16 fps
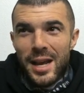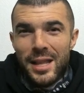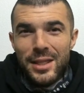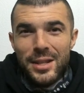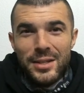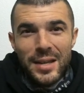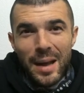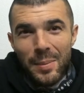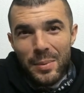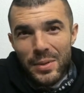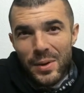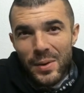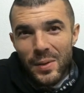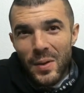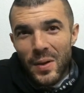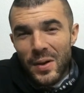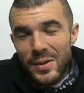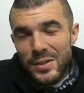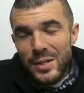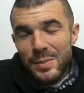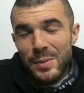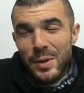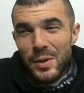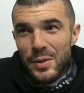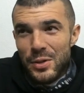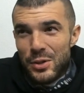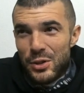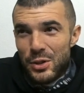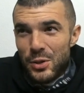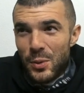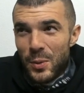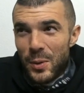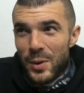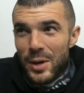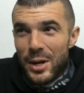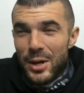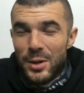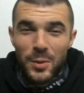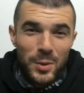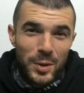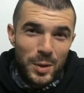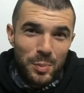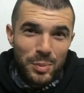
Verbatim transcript: at the top of their lungs in the middle of the store in order